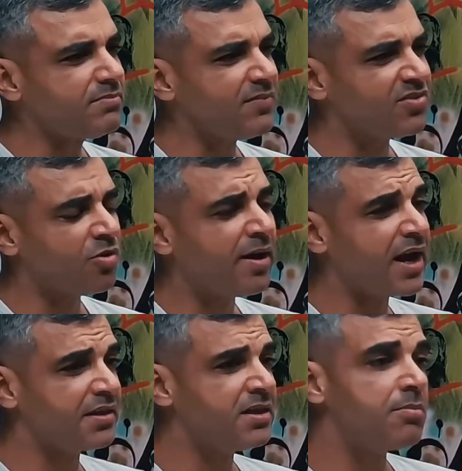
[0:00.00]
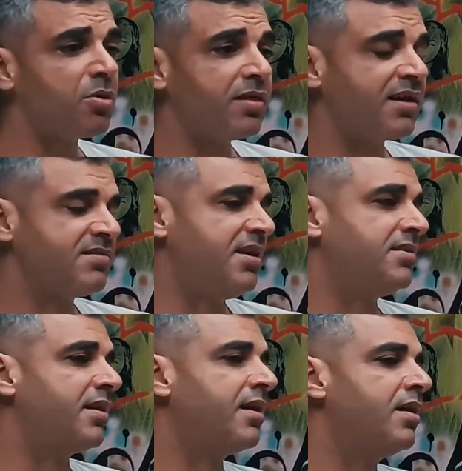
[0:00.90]
So my idea about the accelerator,
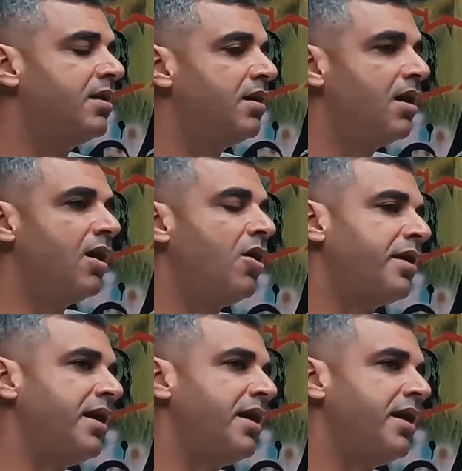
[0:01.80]
okay,